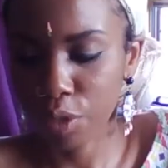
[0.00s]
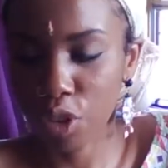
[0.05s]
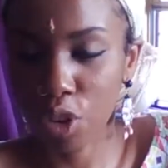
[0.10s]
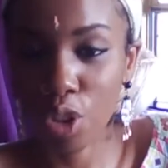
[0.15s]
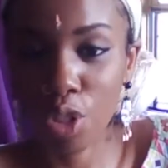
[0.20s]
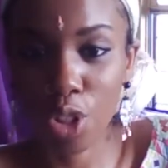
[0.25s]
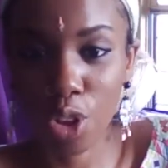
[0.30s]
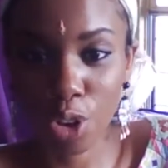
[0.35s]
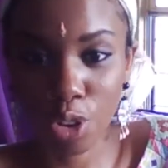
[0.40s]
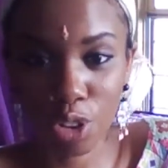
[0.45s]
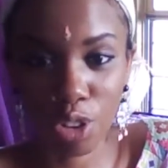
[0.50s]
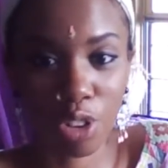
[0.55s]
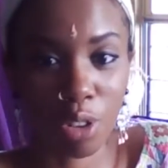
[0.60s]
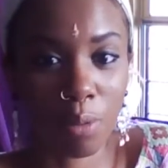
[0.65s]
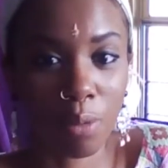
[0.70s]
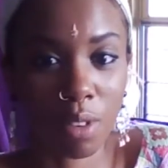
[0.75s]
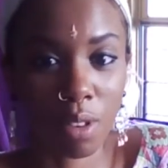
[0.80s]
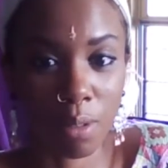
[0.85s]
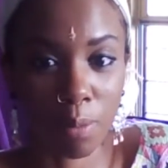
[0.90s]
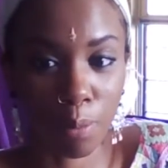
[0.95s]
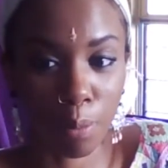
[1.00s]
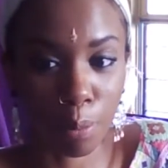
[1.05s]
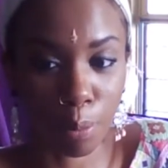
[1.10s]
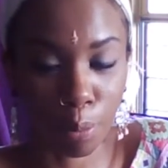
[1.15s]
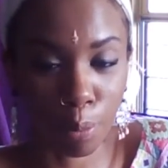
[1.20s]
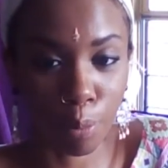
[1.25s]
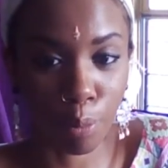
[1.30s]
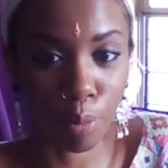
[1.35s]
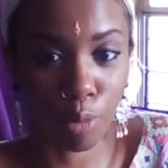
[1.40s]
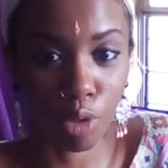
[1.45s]
So those are some
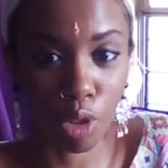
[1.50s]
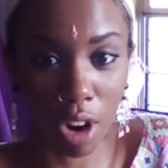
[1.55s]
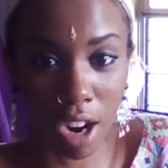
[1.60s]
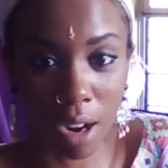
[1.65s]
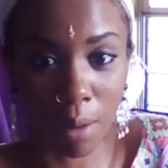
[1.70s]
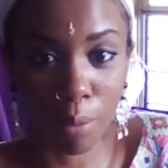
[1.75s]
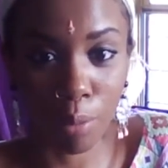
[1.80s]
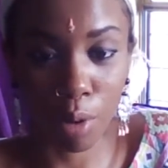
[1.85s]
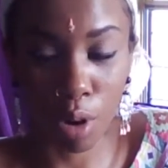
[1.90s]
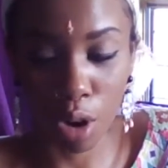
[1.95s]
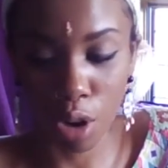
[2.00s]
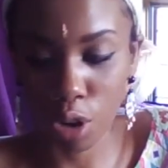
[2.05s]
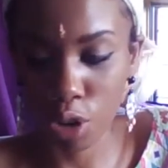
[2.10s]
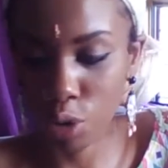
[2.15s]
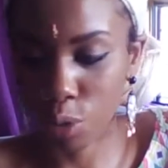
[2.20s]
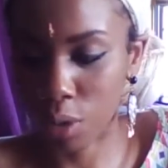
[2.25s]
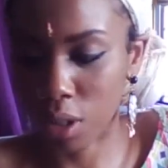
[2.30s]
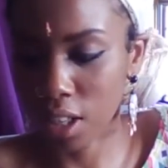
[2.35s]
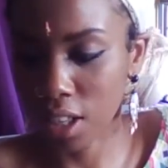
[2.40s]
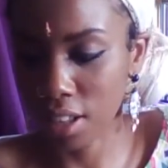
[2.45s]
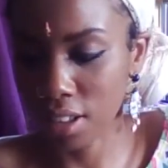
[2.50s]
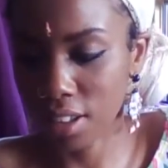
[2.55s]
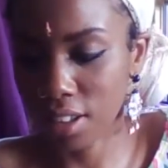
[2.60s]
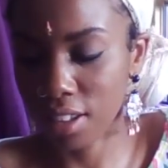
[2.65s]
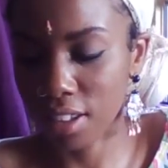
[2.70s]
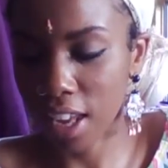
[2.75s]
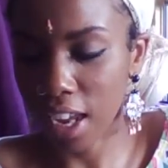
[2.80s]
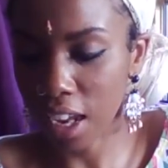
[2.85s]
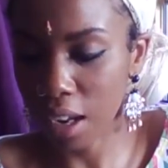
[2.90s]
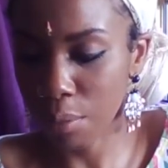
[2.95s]
great pros with this.
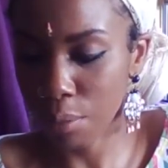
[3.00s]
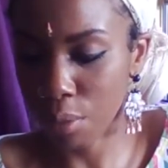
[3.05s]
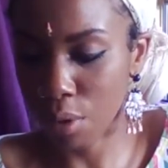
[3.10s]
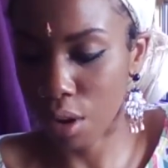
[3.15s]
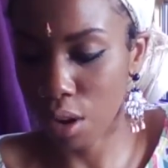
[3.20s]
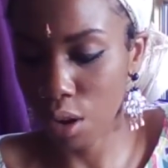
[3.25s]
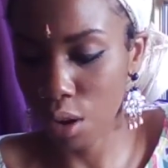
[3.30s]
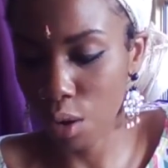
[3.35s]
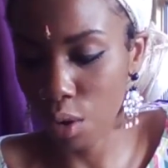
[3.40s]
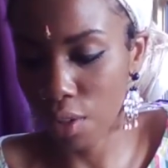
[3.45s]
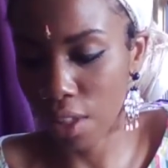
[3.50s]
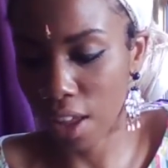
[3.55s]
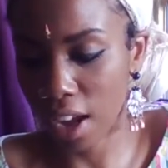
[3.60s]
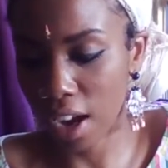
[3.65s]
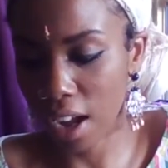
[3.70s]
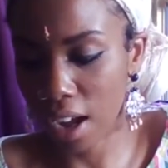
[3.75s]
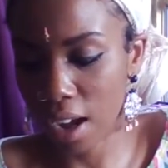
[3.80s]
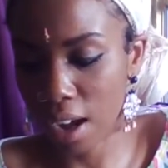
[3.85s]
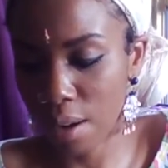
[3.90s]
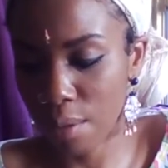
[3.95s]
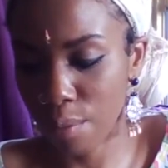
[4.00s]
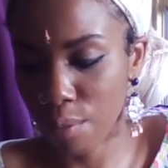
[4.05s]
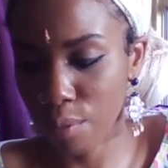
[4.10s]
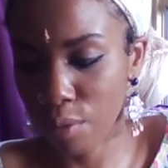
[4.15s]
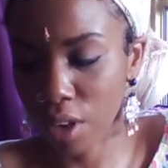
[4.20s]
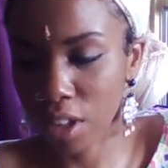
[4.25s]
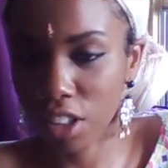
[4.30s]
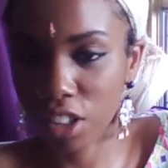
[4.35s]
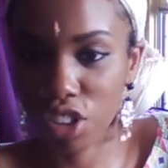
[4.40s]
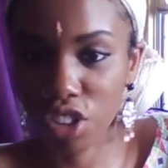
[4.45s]
The second pro that I'm
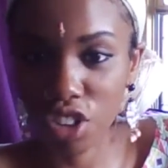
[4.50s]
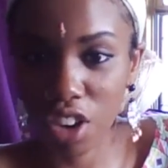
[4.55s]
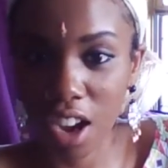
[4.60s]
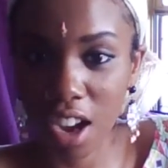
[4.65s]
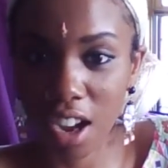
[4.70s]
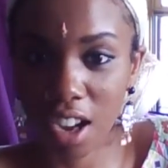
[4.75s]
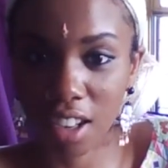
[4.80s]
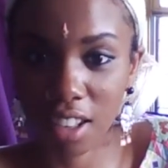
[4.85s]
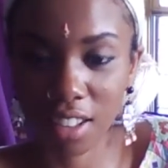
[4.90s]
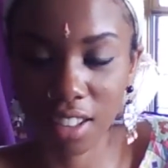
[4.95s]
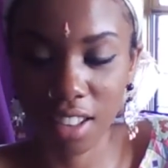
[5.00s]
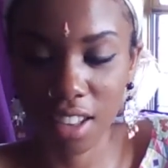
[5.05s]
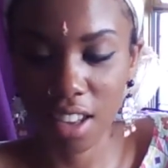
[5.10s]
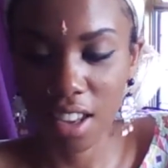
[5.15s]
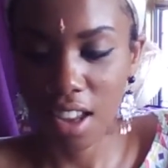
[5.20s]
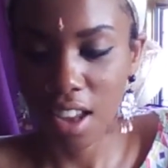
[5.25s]
really shocked